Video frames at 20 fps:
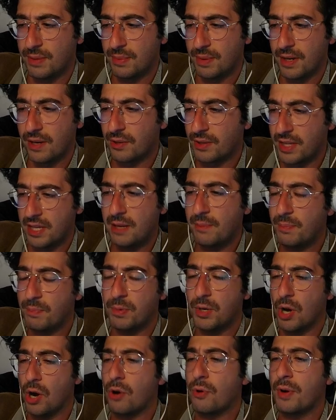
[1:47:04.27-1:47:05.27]
it'll
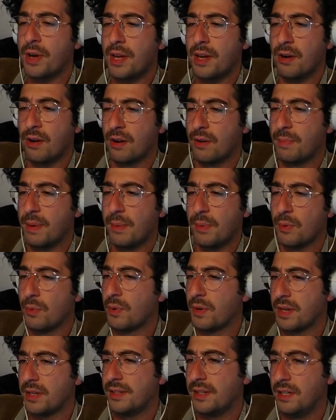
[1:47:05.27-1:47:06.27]
keep going, or people
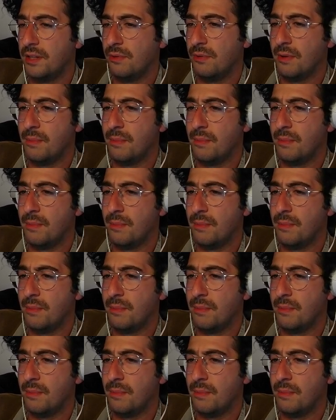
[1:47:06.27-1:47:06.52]
will continue to